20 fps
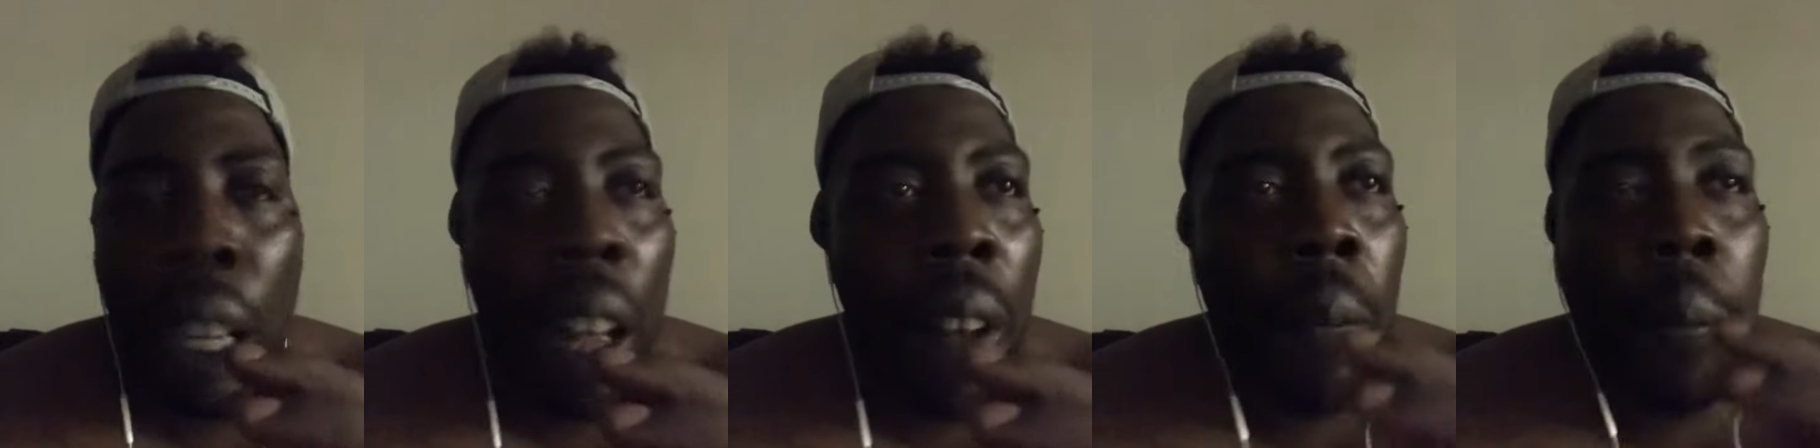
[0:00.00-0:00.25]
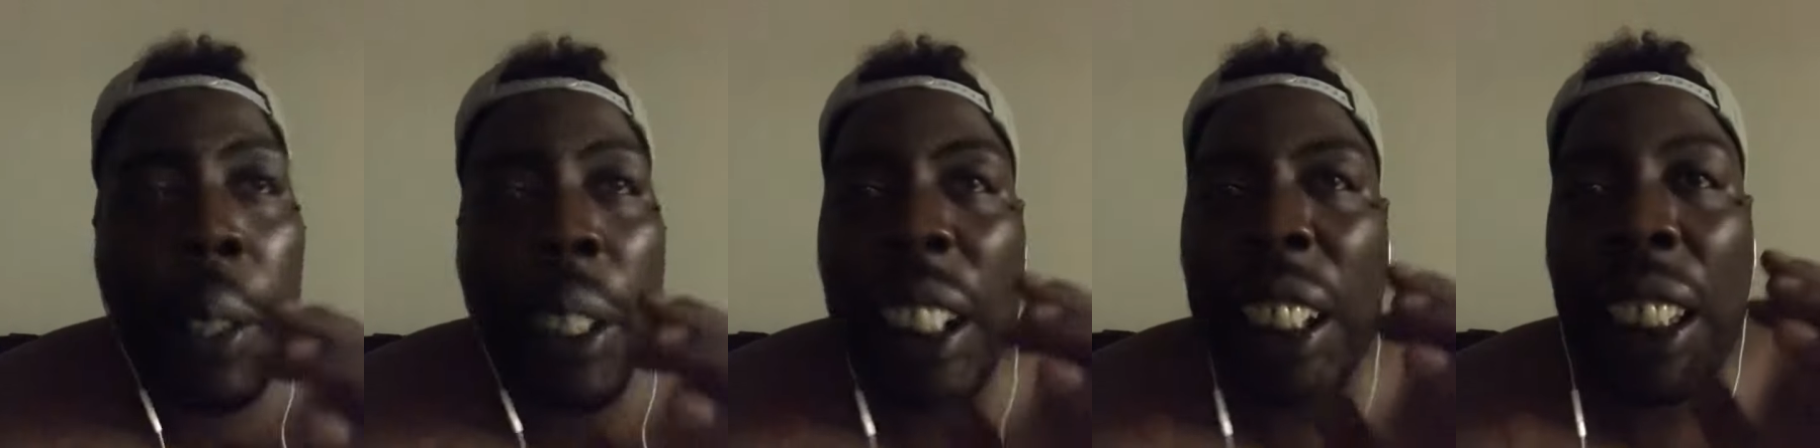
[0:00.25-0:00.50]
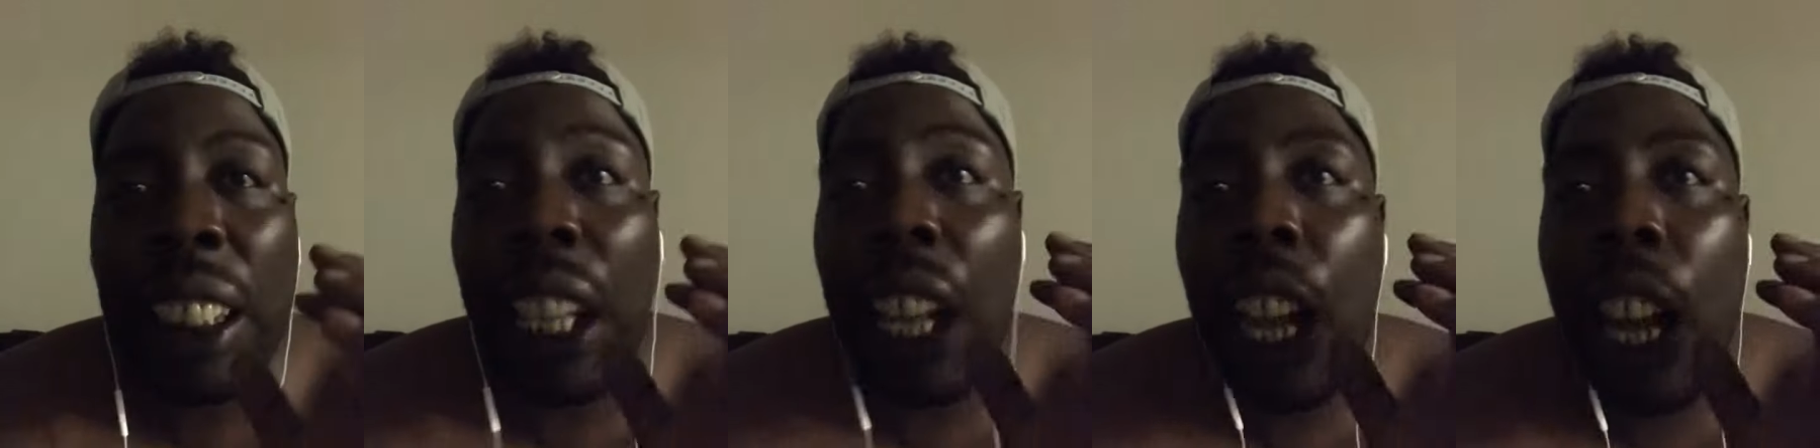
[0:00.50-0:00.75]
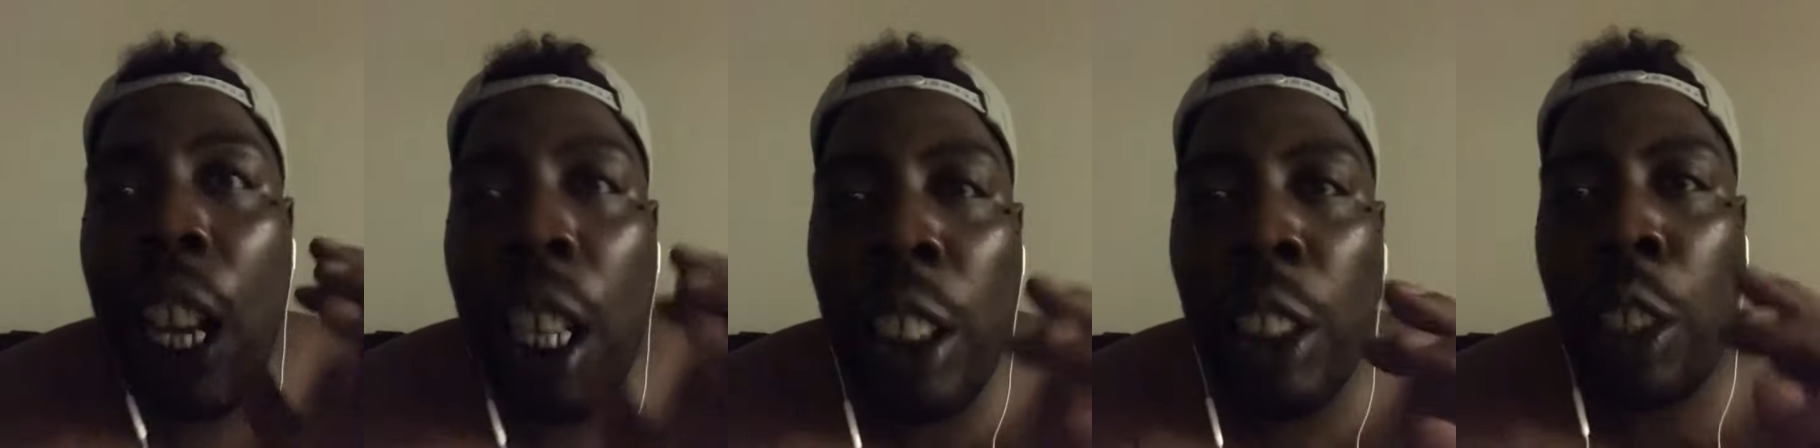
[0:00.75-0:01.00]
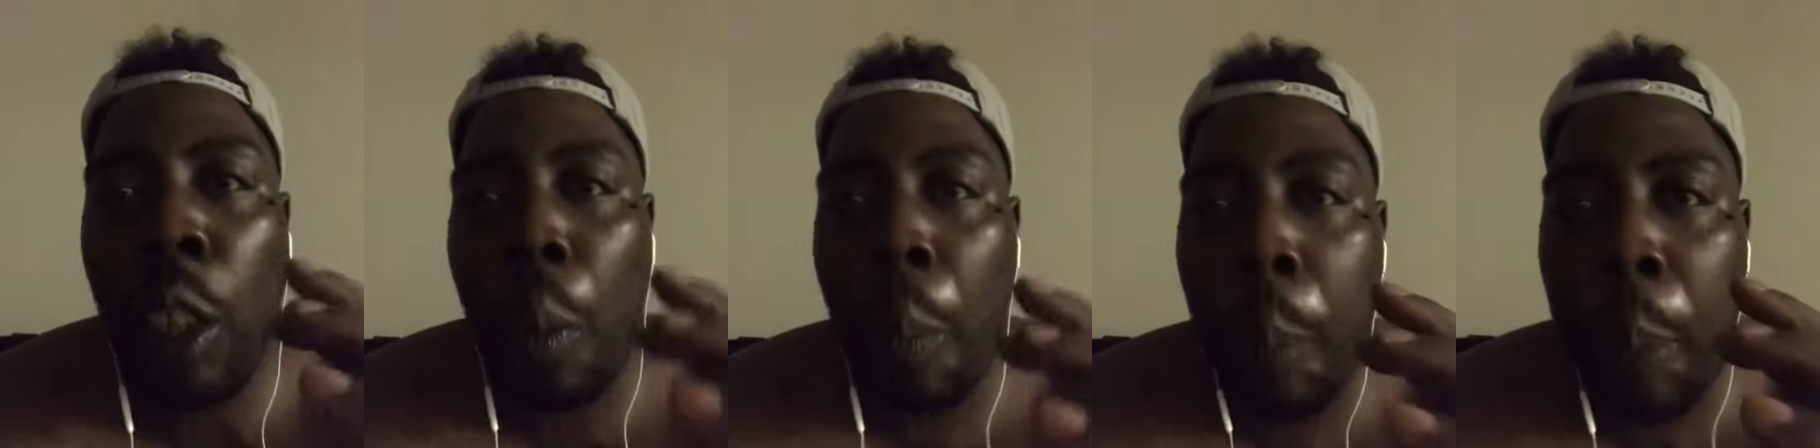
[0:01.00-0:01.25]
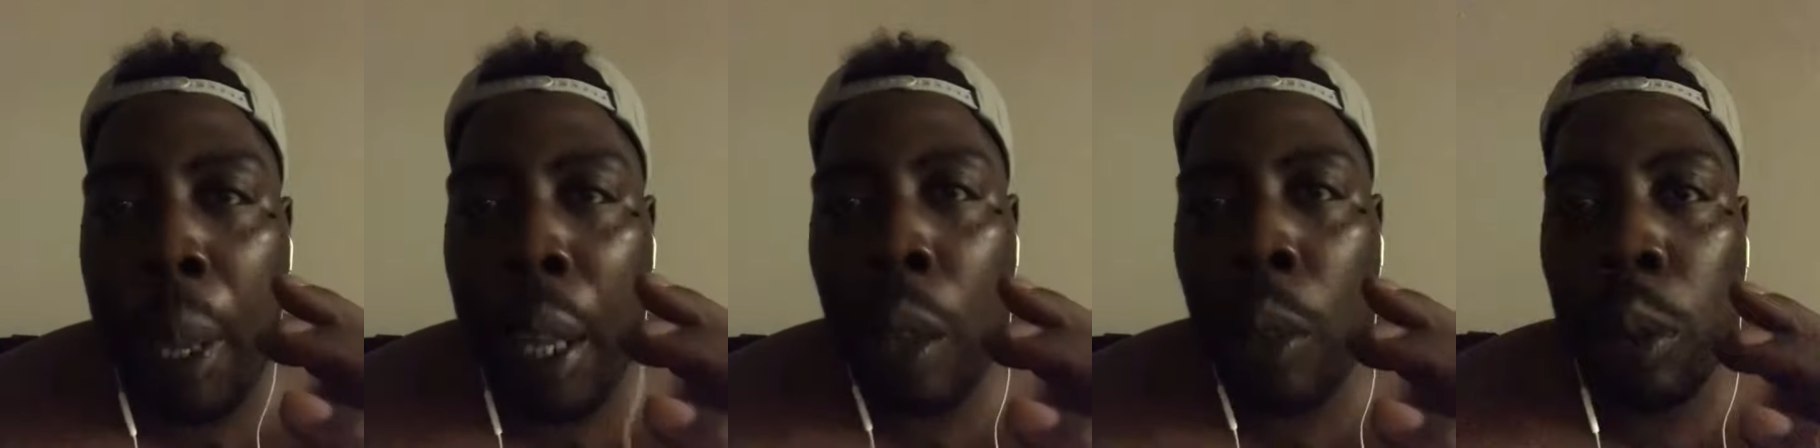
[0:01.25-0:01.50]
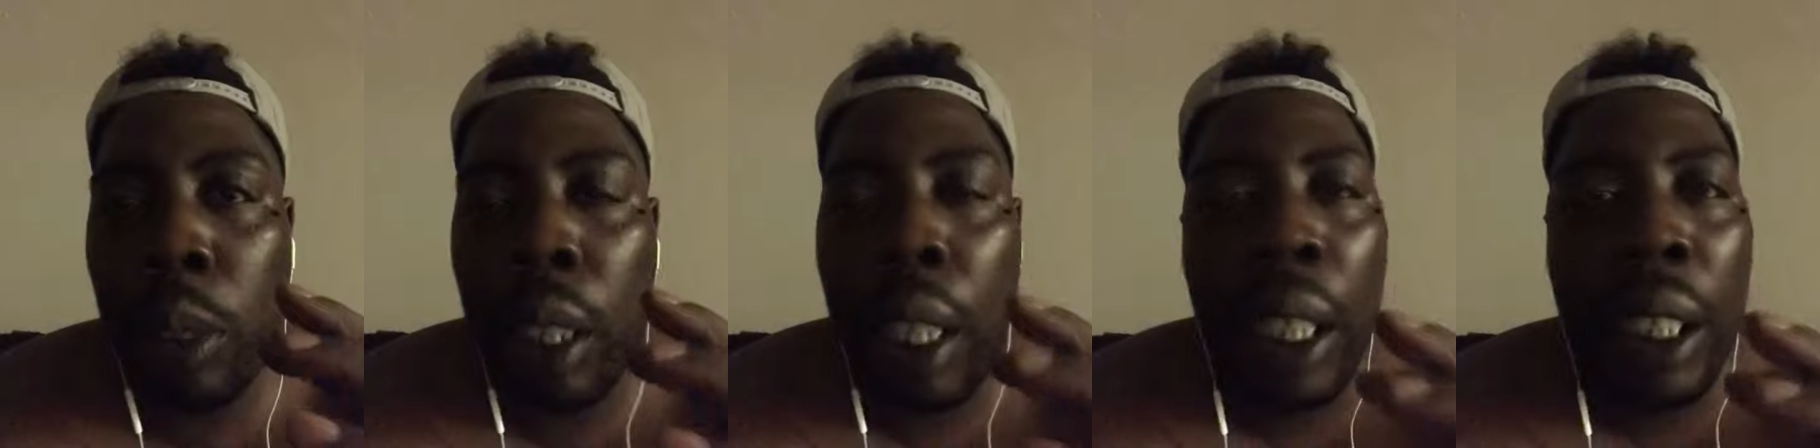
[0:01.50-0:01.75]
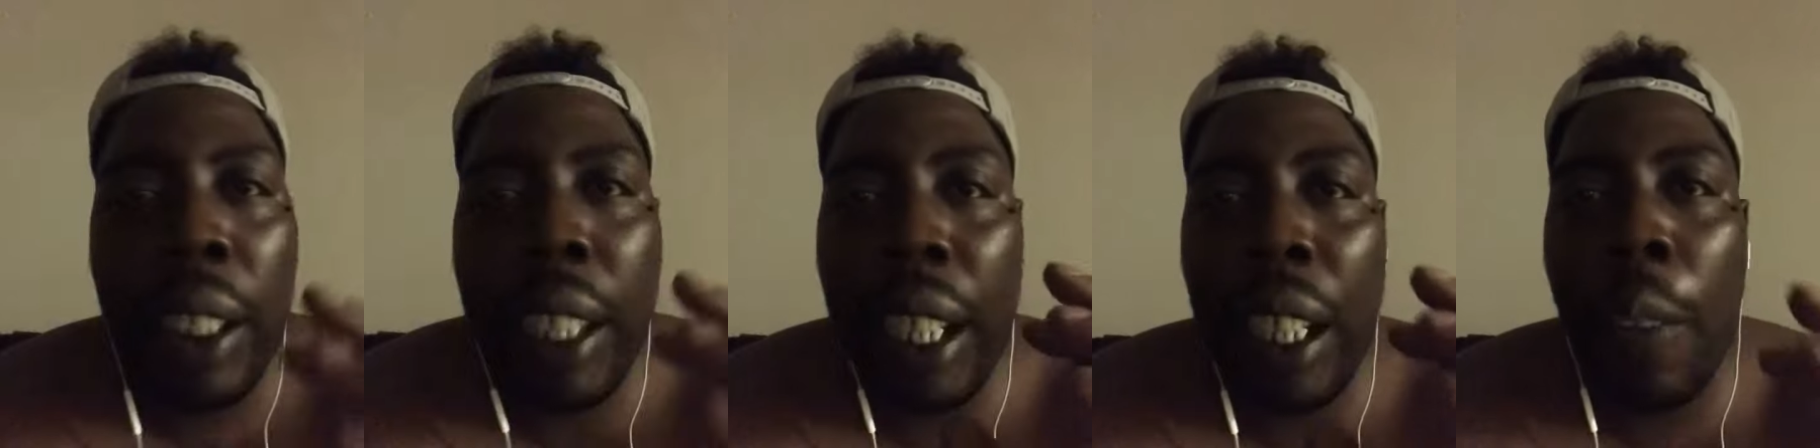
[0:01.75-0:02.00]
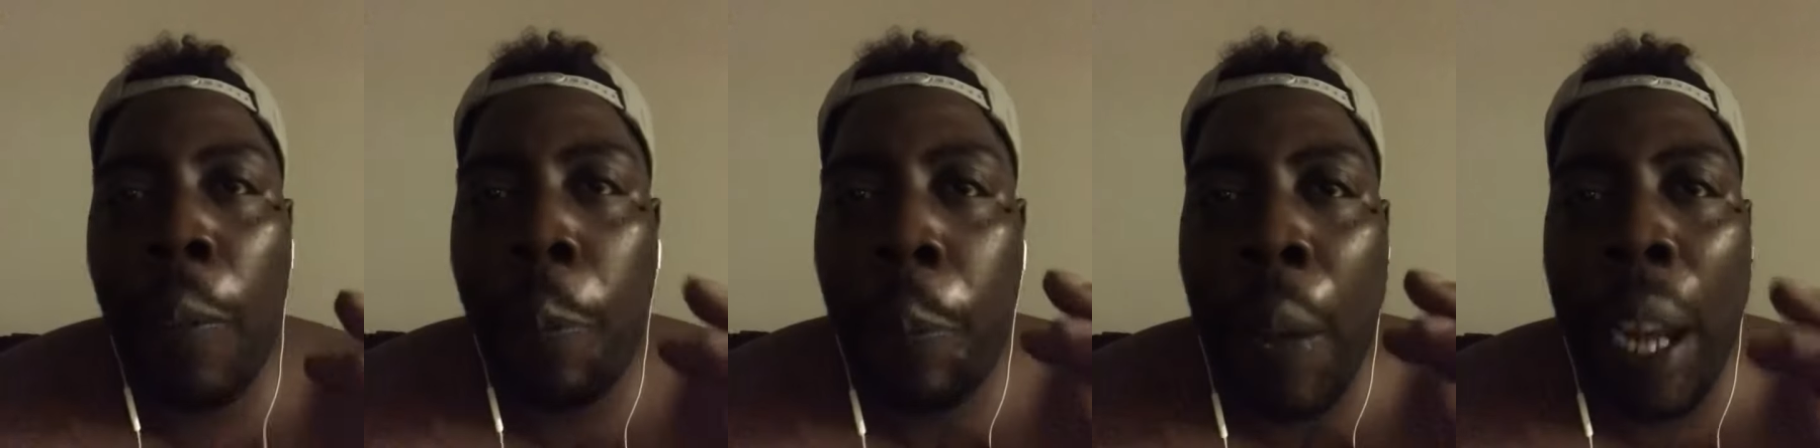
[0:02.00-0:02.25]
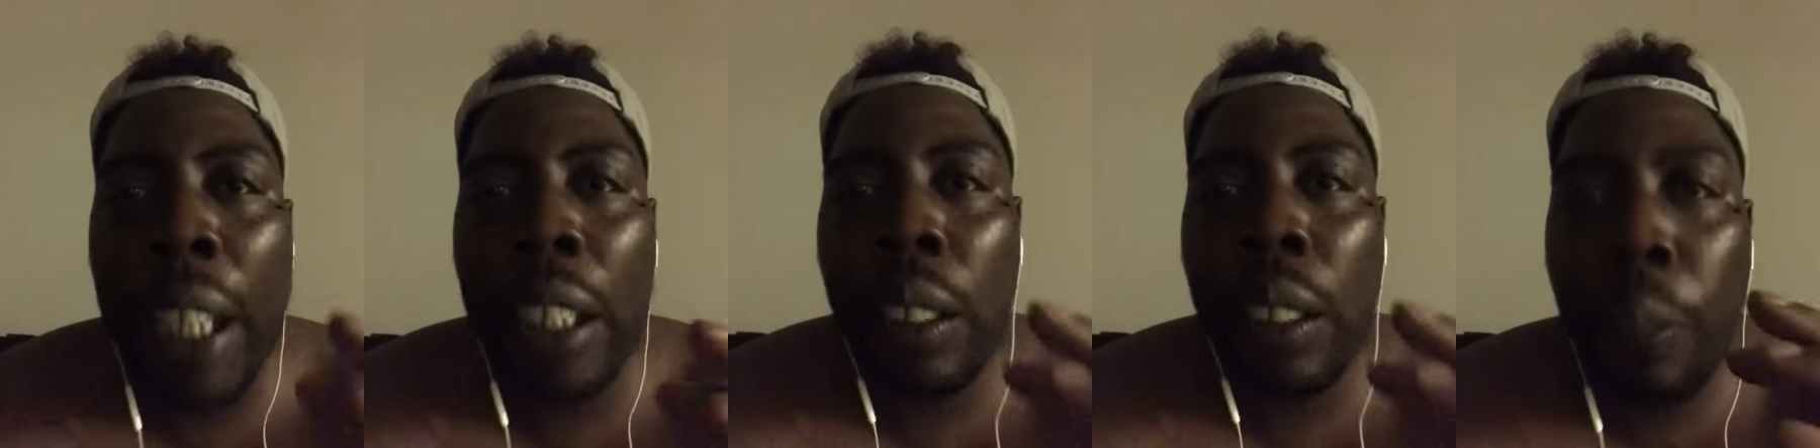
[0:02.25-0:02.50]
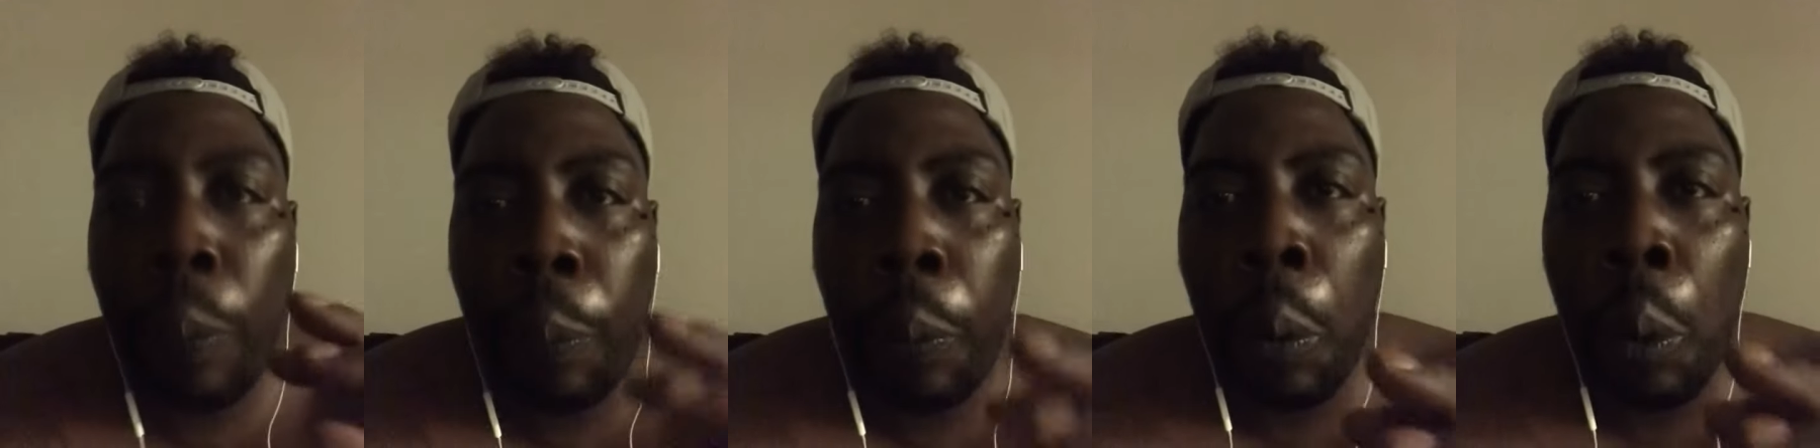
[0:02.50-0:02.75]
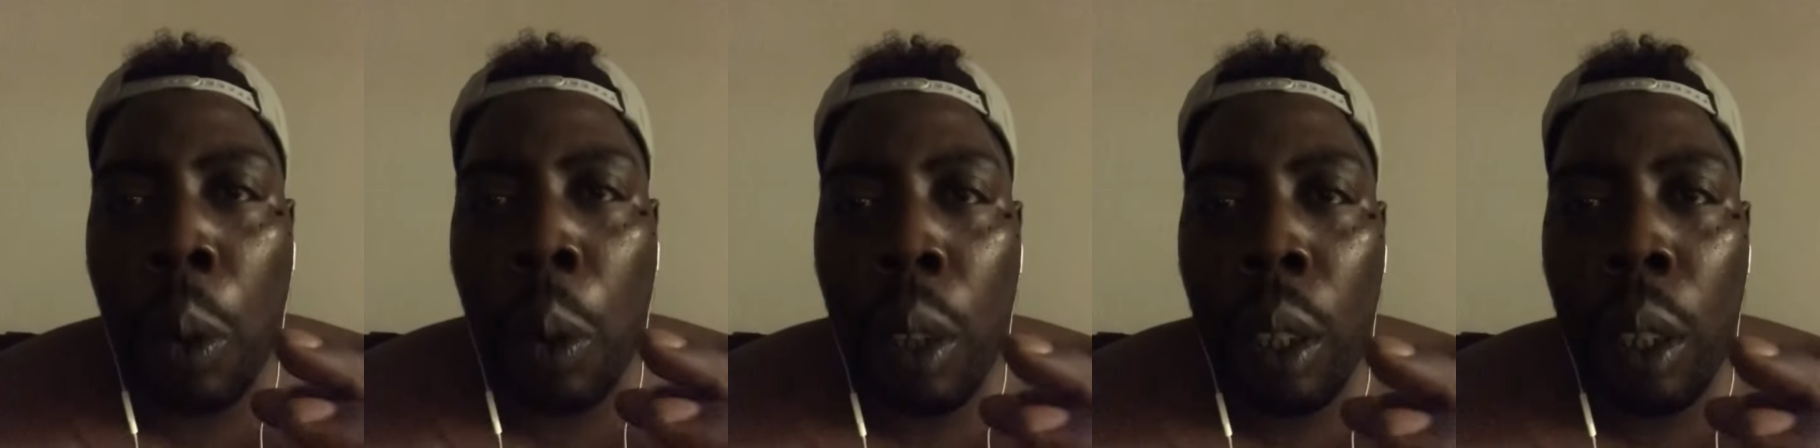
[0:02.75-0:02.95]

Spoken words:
for this underbelt they are fighting for.